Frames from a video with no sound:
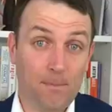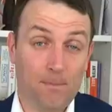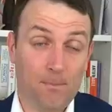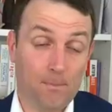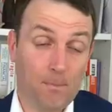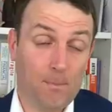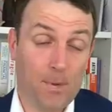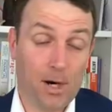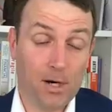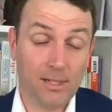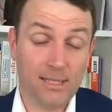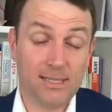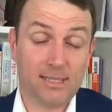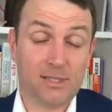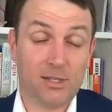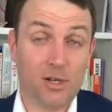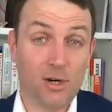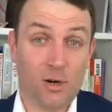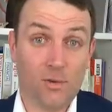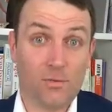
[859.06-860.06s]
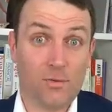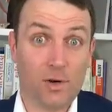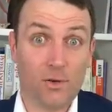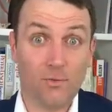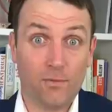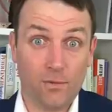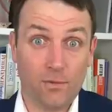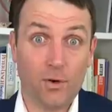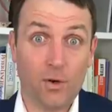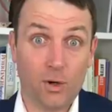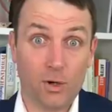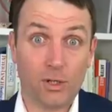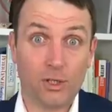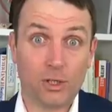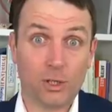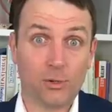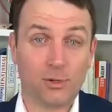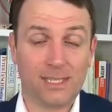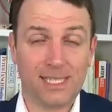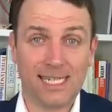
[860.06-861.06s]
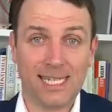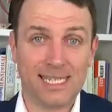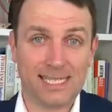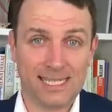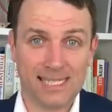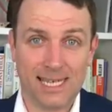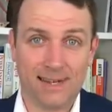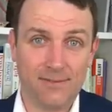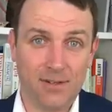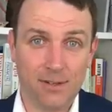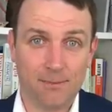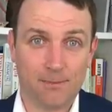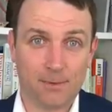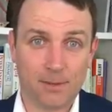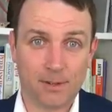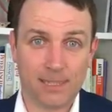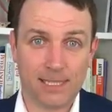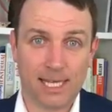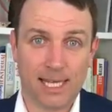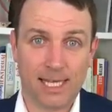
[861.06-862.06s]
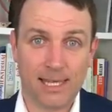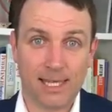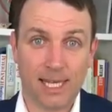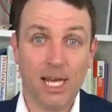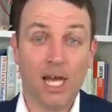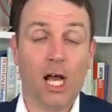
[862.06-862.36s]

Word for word: bonds go from four to six, seven percent,